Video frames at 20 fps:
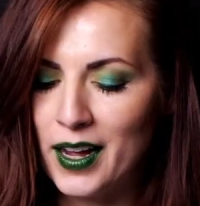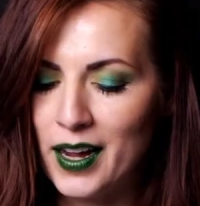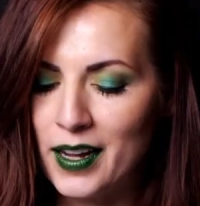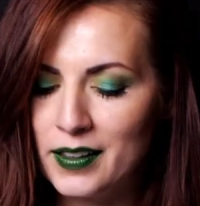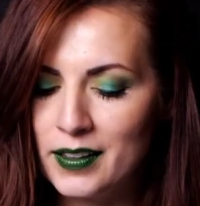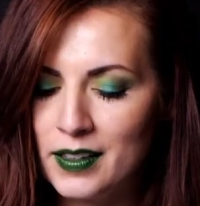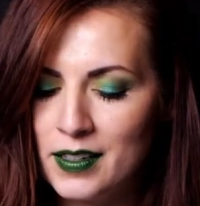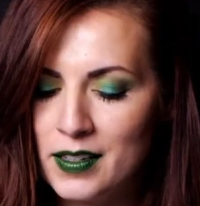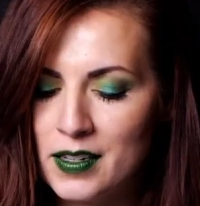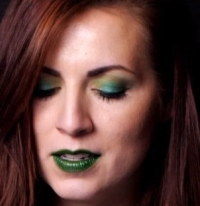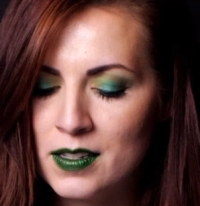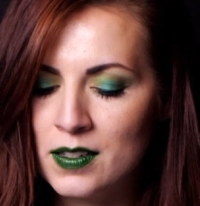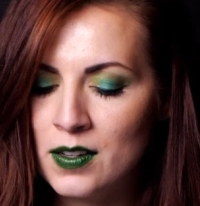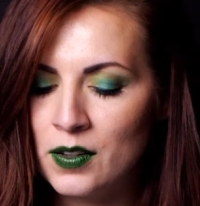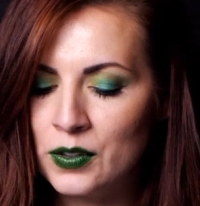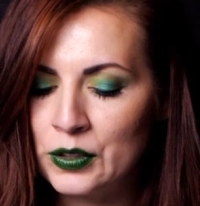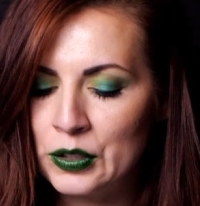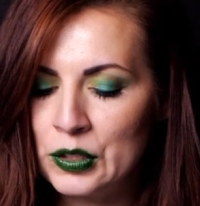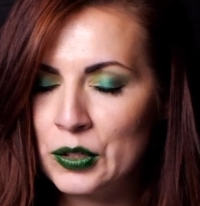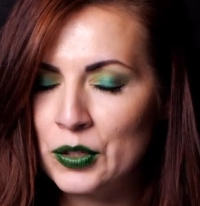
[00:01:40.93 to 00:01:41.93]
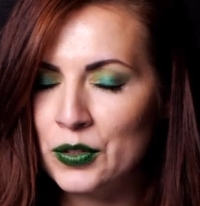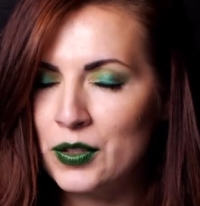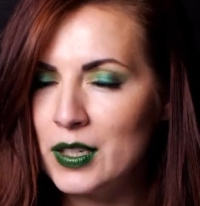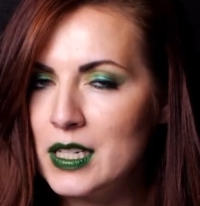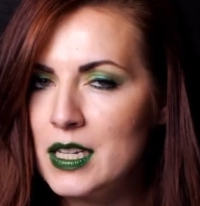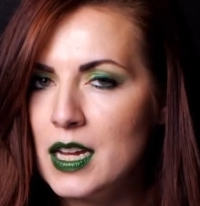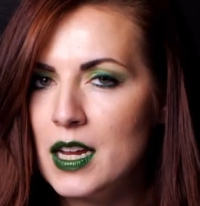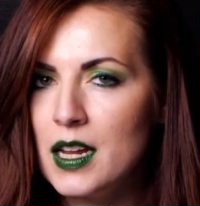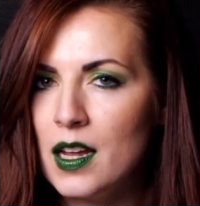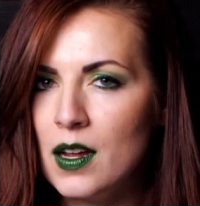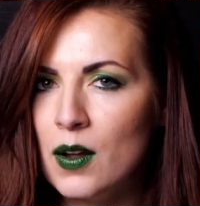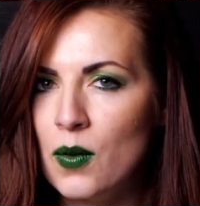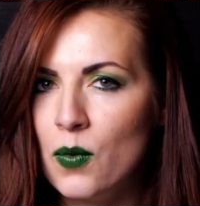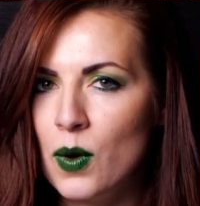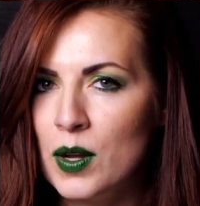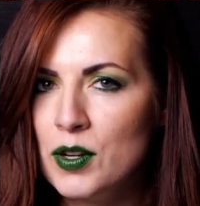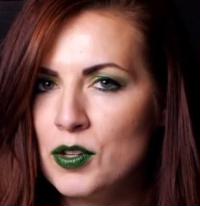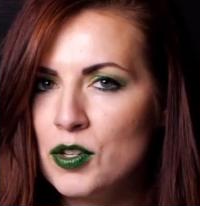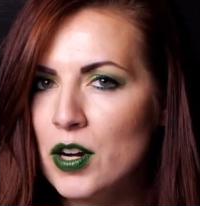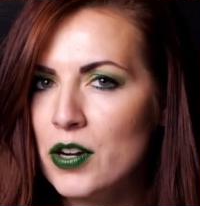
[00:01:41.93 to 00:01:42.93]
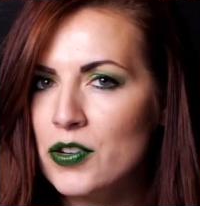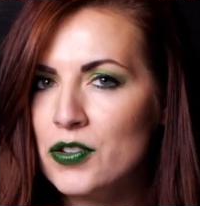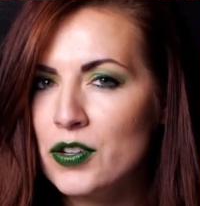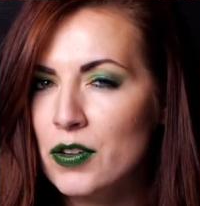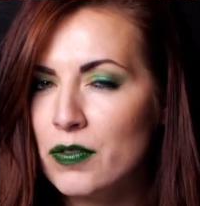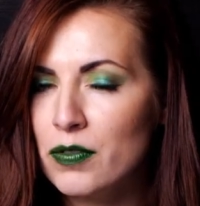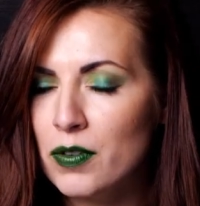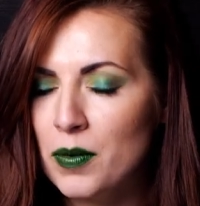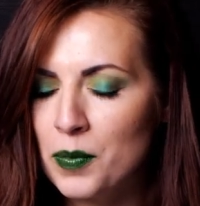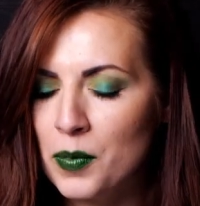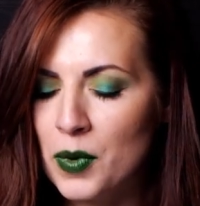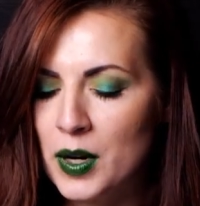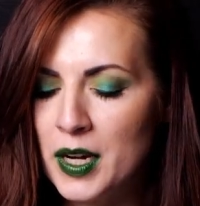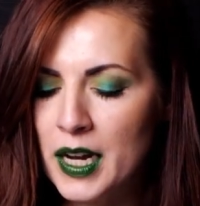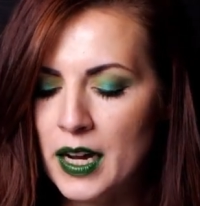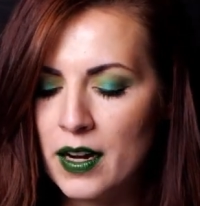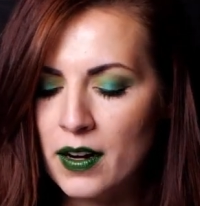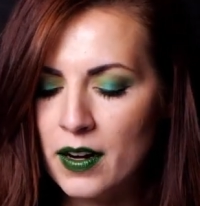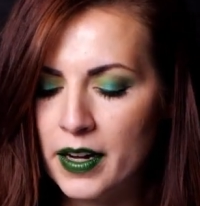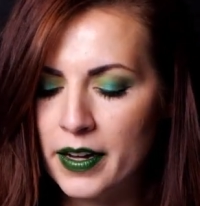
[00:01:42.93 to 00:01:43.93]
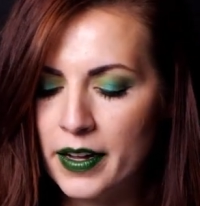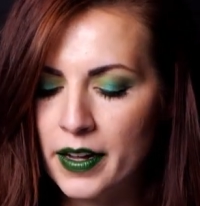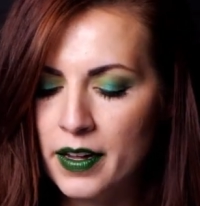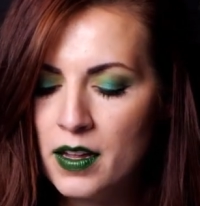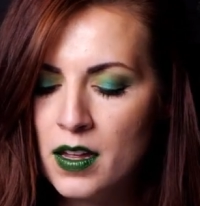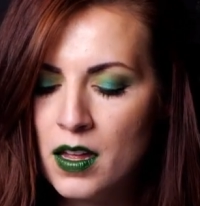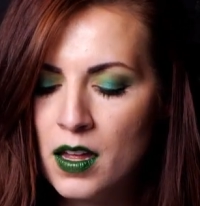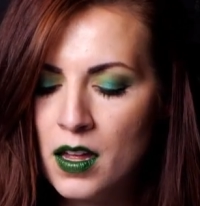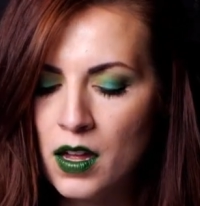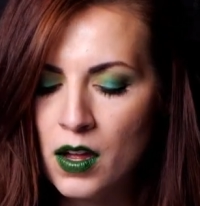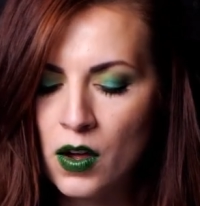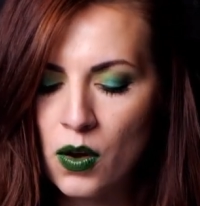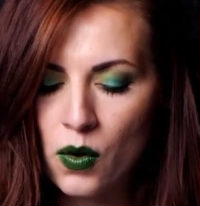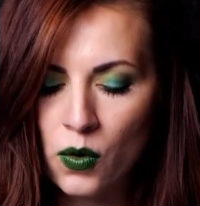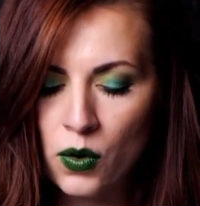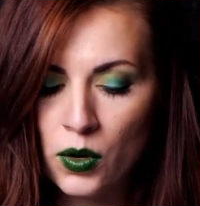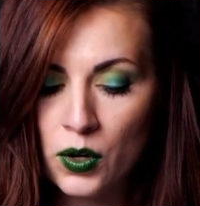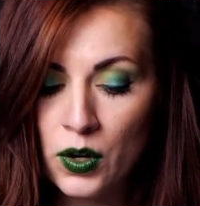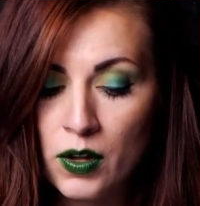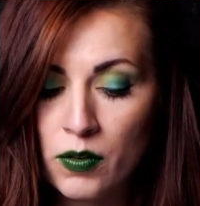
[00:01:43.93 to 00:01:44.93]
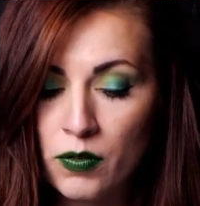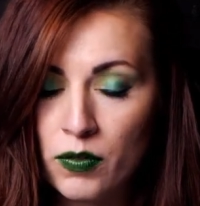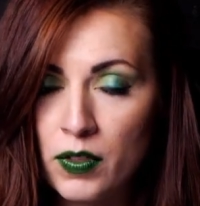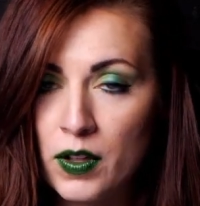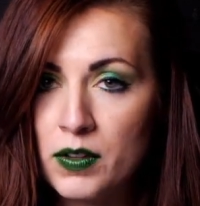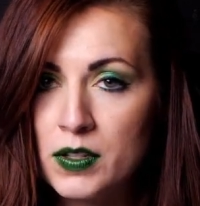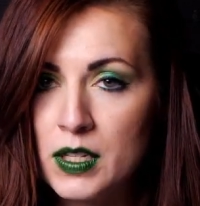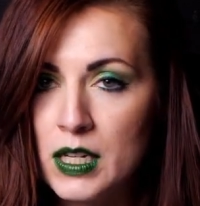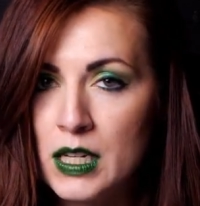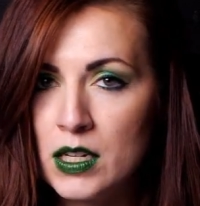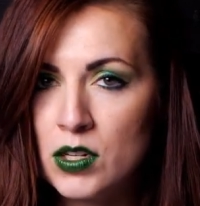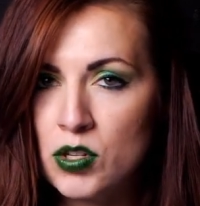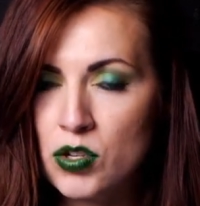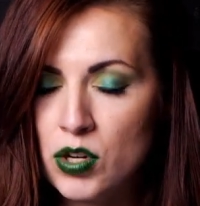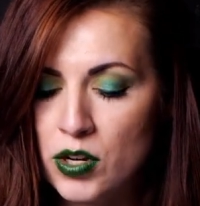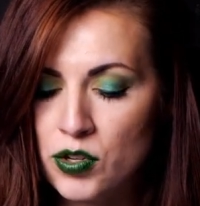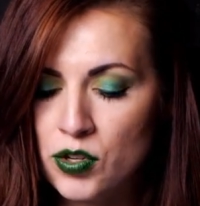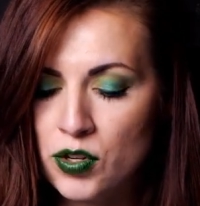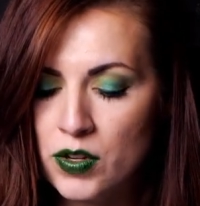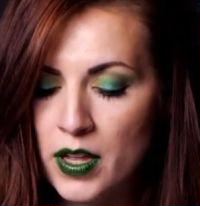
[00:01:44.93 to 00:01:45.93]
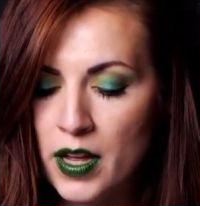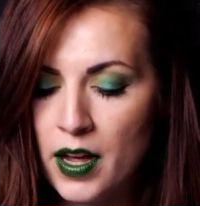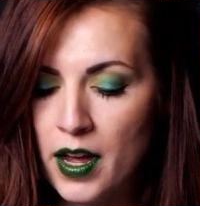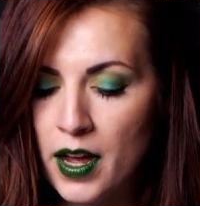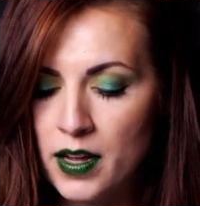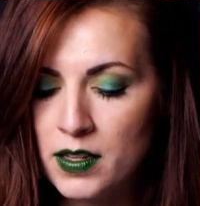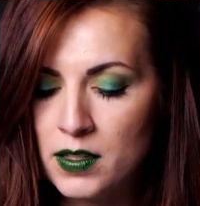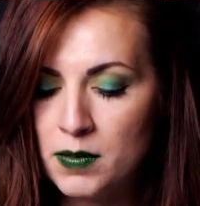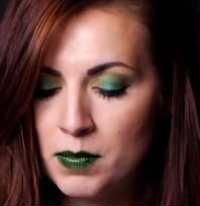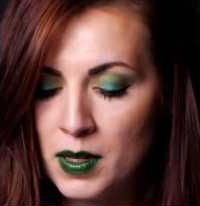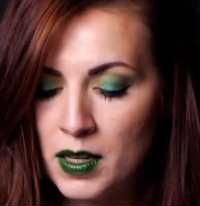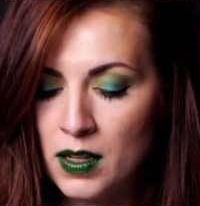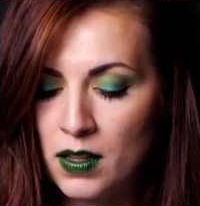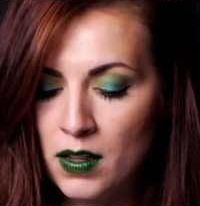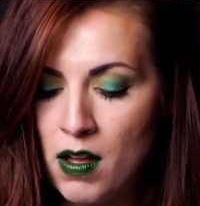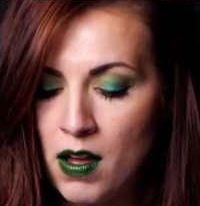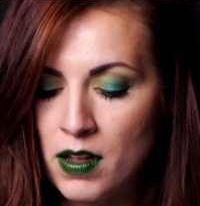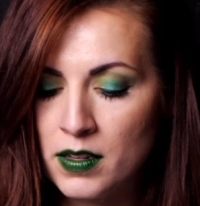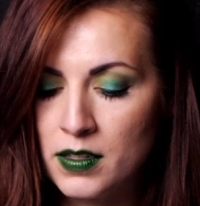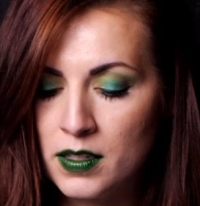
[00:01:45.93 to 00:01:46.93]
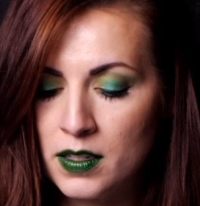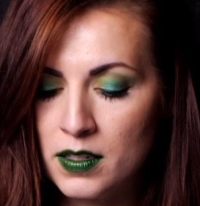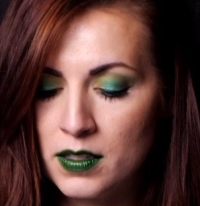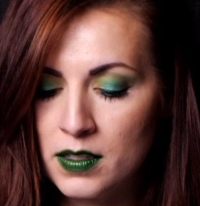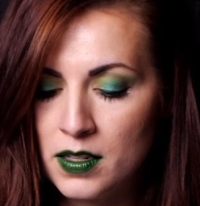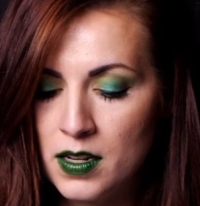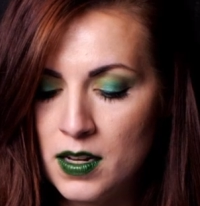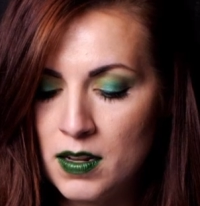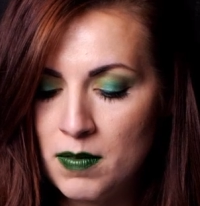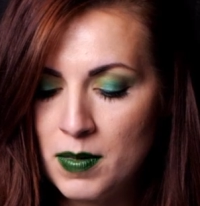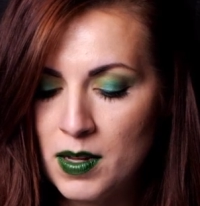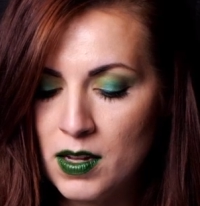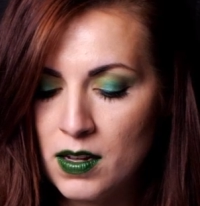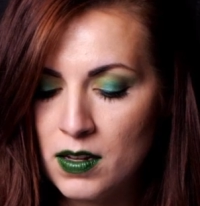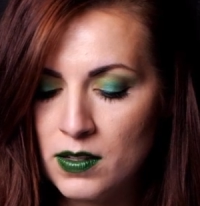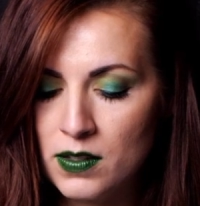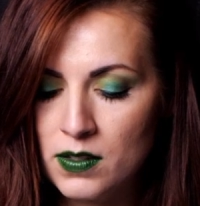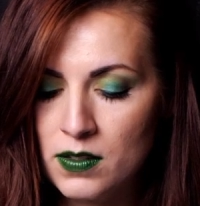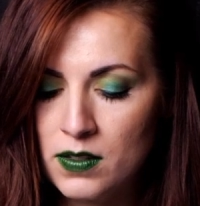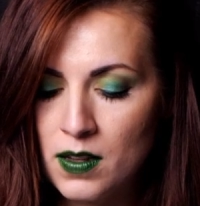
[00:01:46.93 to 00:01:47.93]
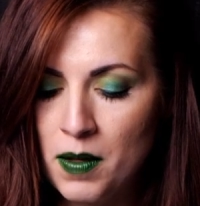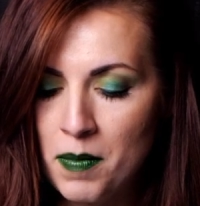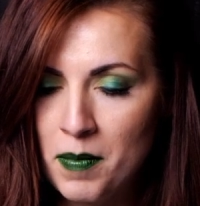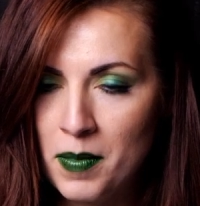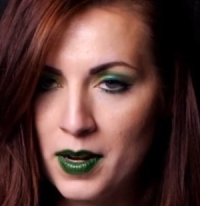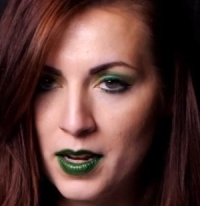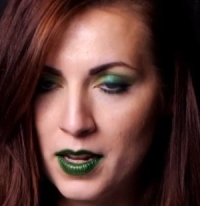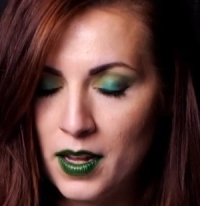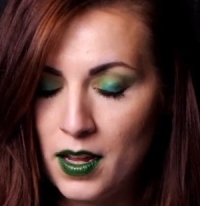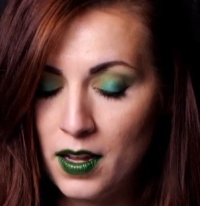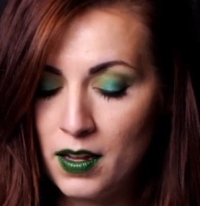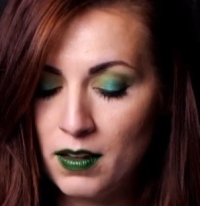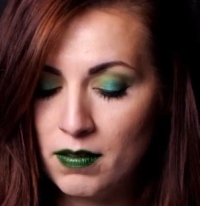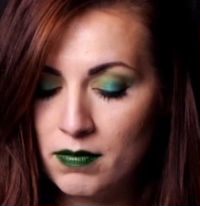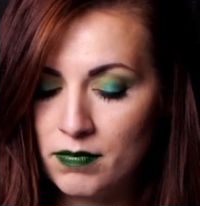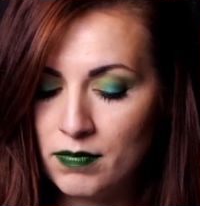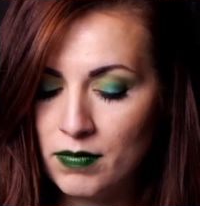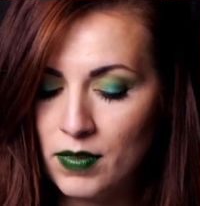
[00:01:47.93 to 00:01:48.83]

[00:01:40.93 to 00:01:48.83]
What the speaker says: the island as long as you're only taking one treasure from one area, or if there's any treasure that has been lost at sea because somebody